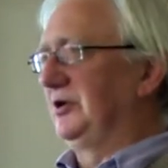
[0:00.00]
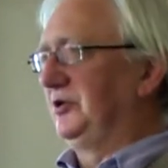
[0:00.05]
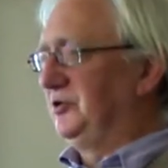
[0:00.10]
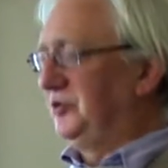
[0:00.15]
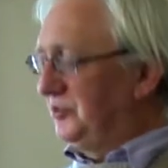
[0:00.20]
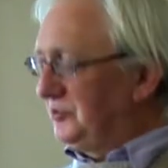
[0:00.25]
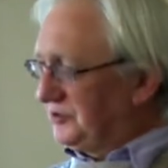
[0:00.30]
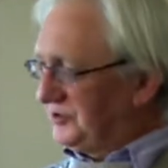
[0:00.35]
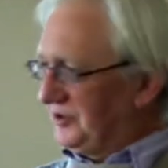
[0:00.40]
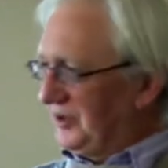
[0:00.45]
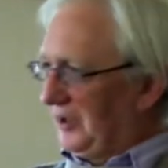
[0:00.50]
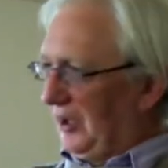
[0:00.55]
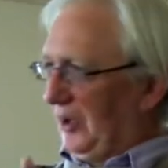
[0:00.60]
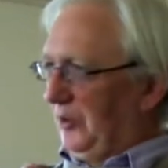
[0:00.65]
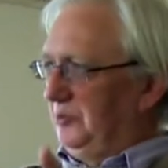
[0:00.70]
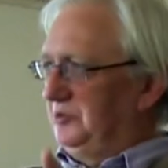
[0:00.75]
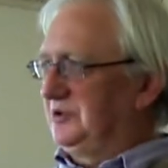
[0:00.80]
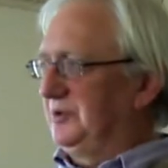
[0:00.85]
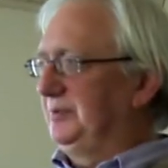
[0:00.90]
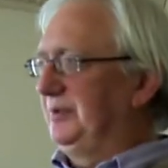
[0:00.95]
and used to
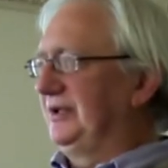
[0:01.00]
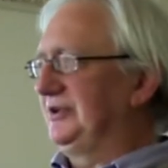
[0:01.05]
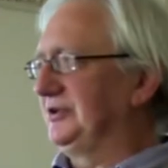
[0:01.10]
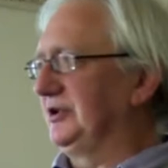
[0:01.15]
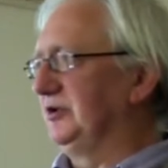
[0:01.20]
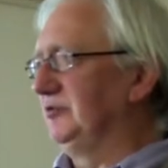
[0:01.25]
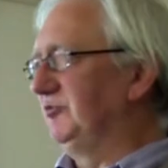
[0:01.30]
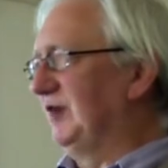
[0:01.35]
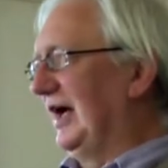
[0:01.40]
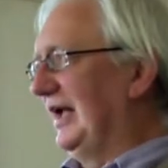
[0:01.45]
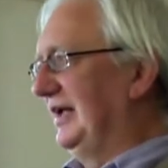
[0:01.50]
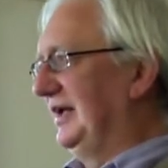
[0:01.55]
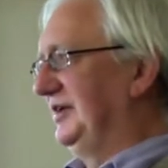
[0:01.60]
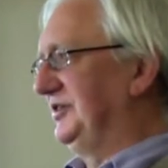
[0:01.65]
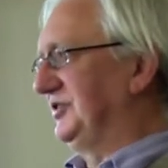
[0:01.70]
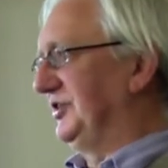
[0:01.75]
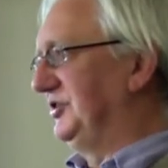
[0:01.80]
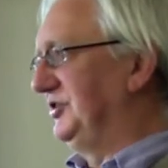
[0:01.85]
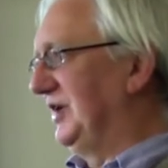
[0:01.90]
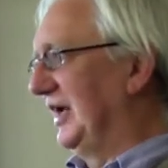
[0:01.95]
go to political
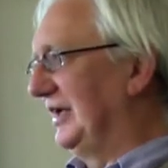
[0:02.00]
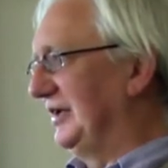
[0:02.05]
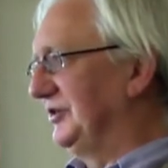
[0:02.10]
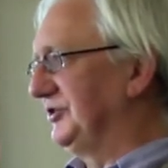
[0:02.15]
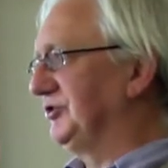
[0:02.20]
gatherings and yell